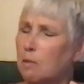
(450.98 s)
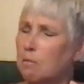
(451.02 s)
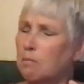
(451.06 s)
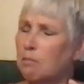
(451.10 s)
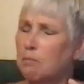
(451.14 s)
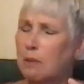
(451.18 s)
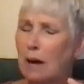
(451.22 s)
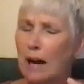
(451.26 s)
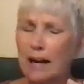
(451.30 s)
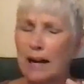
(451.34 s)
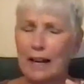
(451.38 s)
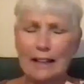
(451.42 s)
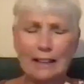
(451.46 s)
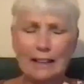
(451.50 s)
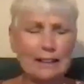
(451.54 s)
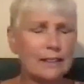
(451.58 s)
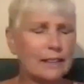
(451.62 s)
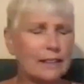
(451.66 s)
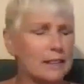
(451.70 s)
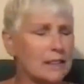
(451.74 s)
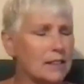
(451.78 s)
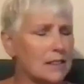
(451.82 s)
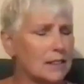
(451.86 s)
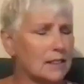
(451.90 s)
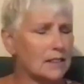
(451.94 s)
by
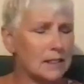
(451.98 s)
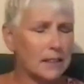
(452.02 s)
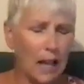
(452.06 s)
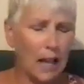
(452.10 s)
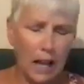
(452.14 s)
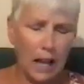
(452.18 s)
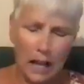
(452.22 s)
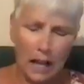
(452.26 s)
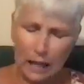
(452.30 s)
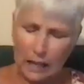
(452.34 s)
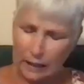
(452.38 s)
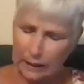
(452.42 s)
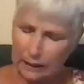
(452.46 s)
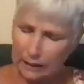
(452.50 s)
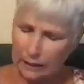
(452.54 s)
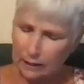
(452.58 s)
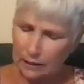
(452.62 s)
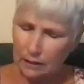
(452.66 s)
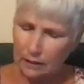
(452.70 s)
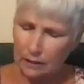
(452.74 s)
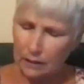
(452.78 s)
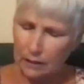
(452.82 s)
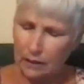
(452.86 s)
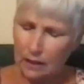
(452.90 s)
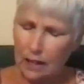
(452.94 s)
design,
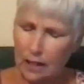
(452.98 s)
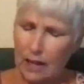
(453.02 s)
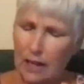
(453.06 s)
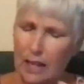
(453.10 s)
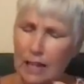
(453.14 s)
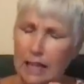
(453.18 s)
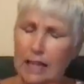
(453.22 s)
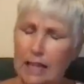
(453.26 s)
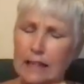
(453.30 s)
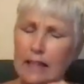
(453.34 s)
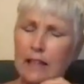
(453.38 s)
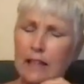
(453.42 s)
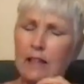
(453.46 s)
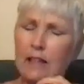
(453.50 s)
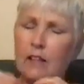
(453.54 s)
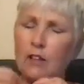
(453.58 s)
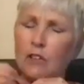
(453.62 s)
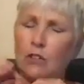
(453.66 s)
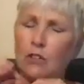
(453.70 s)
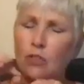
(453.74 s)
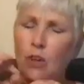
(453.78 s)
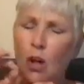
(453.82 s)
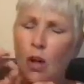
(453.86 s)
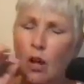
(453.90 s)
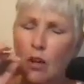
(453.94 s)

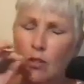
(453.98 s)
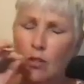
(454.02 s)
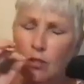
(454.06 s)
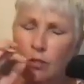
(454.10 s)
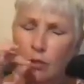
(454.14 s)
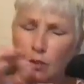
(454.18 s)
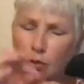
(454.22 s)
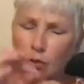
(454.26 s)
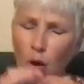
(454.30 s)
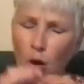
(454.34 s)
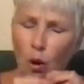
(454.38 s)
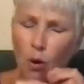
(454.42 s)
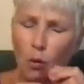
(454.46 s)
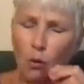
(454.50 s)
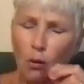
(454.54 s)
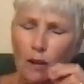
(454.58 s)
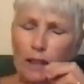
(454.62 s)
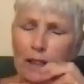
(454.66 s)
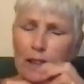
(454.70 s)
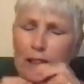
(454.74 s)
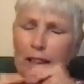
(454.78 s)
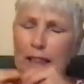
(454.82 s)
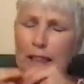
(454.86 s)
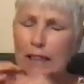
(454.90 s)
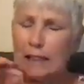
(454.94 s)
is
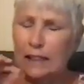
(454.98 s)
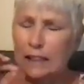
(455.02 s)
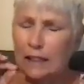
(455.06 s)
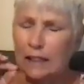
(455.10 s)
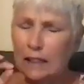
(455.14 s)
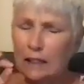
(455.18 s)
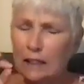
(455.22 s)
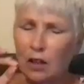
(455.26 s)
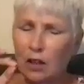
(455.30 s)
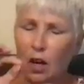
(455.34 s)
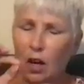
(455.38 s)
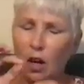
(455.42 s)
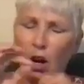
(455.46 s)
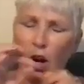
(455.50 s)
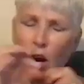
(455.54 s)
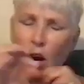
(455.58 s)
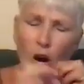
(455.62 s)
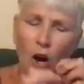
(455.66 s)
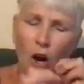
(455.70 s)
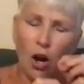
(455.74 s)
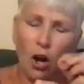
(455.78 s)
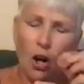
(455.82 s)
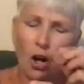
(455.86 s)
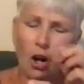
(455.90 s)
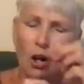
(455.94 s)
throwing in
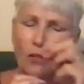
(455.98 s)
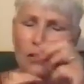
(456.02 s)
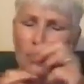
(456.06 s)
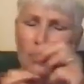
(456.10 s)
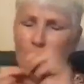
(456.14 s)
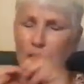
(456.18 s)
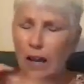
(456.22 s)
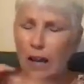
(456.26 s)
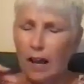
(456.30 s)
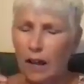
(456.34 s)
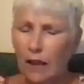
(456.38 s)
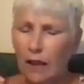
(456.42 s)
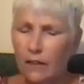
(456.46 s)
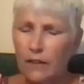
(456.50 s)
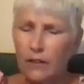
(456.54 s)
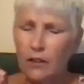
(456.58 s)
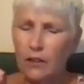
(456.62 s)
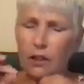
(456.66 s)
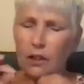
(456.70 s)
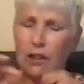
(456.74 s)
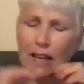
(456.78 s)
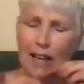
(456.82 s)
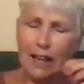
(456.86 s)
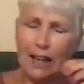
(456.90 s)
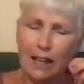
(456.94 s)
all the other
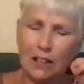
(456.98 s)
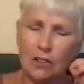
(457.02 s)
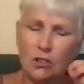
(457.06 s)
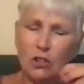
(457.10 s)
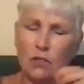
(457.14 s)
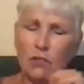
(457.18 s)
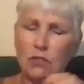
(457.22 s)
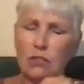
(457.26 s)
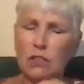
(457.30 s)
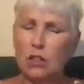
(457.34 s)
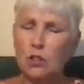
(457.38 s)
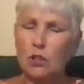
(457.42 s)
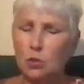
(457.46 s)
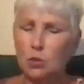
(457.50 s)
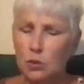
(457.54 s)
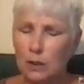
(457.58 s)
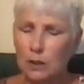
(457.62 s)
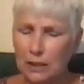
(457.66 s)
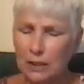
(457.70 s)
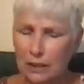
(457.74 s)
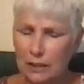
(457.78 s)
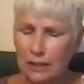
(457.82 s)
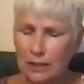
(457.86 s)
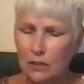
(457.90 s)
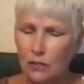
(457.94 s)
kinds of
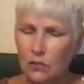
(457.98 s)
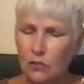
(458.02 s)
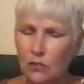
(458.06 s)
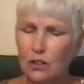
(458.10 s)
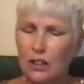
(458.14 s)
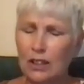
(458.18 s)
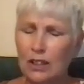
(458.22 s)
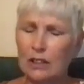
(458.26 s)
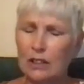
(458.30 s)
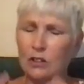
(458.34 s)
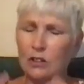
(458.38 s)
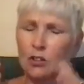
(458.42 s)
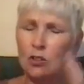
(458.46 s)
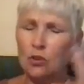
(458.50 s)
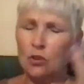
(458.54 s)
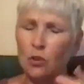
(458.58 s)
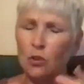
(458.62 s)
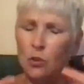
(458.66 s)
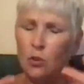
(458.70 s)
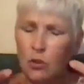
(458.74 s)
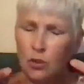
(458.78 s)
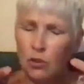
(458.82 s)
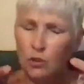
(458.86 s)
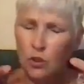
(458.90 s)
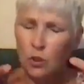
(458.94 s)
ingredients into
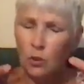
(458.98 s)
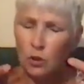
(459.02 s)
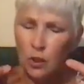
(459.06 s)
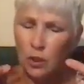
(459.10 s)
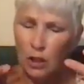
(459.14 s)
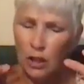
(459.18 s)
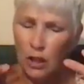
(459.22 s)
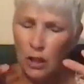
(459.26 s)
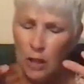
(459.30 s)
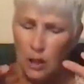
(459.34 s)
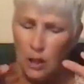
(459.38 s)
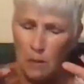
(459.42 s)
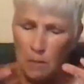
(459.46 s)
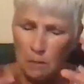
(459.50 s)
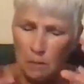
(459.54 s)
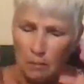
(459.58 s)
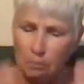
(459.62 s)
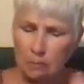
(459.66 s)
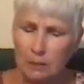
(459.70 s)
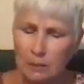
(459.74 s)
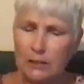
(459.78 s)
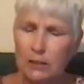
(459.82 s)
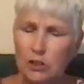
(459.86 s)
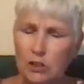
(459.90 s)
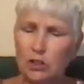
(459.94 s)
your
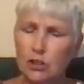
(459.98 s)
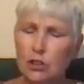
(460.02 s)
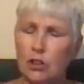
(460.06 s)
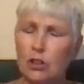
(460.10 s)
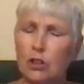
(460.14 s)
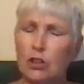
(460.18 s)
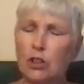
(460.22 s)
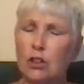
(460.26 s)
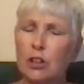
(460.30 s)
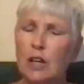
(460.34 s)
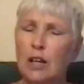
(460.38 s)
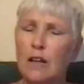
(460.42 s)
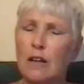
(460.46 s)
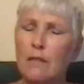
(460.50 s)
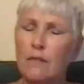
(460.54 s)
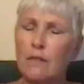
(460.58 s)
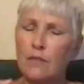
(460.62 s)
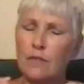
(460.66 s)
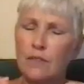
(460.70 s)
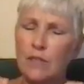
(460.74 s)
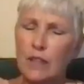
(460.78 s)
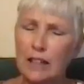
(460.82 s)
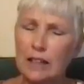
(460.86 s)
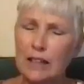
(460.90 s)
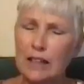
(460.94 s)
mixture
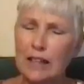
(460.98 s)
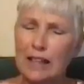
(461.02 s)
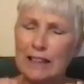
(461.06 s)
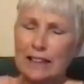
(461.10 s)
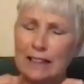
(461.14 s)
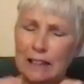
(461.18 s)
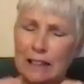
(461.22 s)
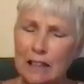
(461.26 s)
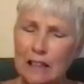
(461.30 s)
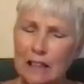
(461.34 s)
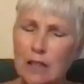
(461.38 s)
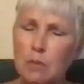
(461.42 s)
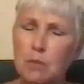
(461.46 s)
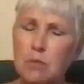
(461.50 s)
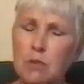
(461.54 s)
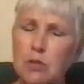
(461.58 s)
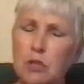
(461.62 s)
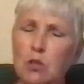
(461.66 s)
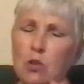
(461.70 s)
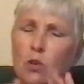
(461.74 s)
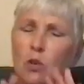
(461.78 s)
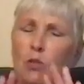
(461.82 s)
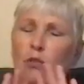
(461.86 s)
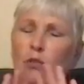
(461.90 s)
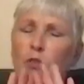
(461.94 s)
that keeps
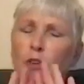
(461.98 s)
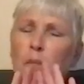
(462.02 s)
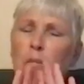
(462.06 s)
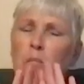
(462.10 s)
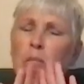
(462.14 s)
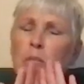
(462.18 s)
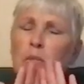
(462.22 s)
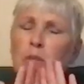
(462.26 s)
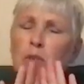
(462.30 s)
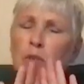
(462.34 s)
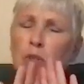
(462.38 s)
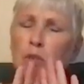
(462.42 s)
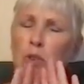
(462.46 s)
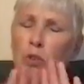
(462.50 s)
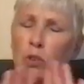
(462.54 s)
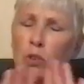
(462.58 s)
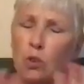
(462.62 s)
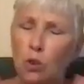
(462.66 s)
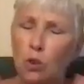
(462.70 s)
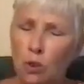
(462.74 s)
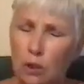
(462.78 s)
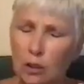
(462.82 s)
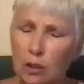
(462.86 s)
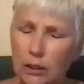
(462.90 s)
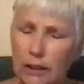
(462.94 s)
you from
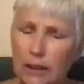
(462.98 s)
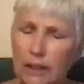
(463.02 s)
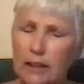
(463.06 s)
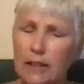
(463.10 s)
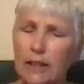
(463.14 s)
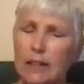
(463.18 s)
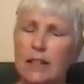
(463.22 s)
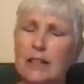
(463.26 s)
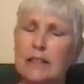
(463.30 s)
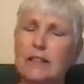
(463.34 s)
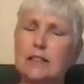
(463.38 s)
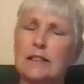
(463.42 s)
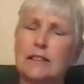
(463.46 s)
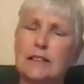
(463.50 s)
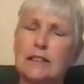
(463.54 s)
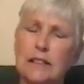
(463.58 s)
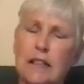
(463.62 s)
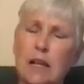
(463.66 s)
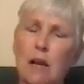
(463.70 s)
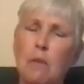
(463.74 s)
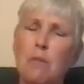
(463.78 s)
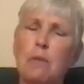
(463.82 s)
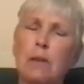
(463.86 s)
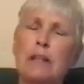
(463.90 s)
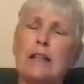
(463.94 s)
purely
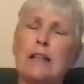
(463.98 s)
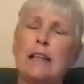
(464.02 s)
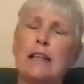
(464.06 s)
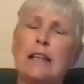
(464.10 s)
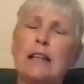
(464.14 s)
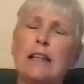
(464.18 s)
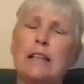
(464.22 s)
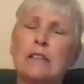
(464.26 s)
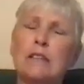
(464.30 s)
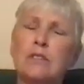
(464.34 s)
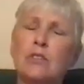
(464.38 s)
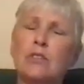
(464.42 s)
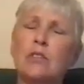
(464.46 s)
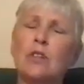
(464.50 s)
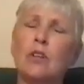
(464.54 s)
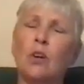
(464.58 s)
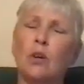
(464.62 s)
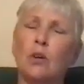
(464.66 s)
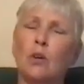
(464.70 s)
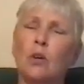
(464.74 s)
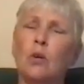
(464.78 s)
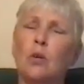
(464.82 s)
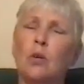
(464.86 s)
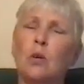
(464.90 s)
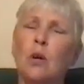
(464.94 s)
stepping
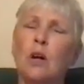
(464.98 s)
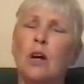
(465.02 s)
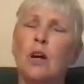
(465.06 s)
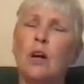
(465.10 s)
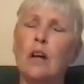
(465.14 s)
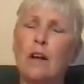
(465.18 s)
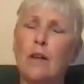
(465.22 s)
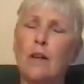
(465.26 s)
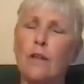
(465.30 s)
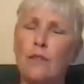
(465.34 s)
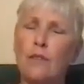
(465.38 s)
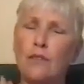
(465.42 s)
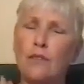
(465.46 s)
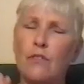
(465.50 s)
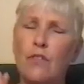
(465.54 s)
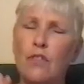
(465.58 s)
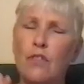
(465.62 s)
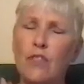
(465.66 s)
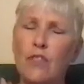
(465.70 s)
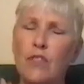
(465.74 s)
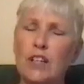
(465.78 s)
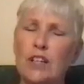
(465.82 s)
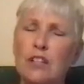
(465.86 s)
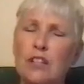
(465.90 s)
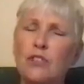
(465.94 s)
into
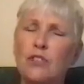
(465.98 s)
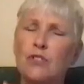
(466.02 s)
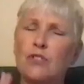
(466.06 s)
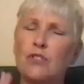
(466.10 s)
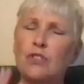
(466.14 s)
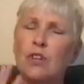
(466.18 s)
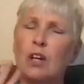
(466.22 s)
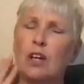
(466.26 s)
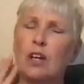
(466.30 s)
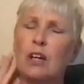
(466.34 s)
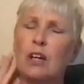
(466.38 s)
this